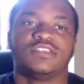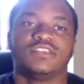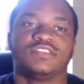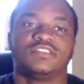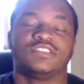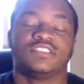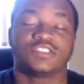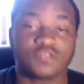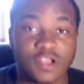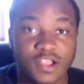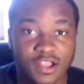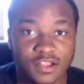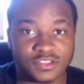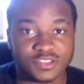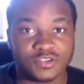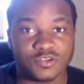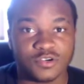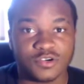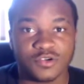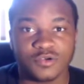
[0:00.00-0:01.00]
Subscribe
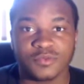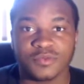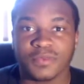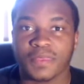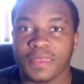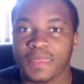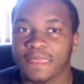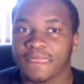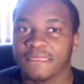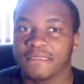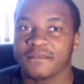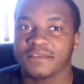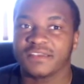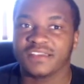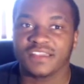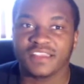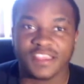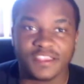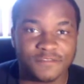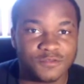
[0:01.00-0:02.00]
to him
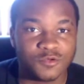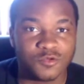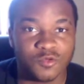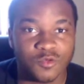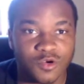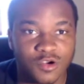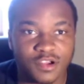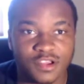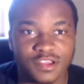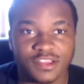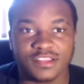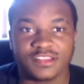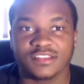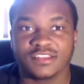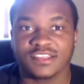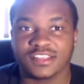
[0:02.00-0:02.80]
if you want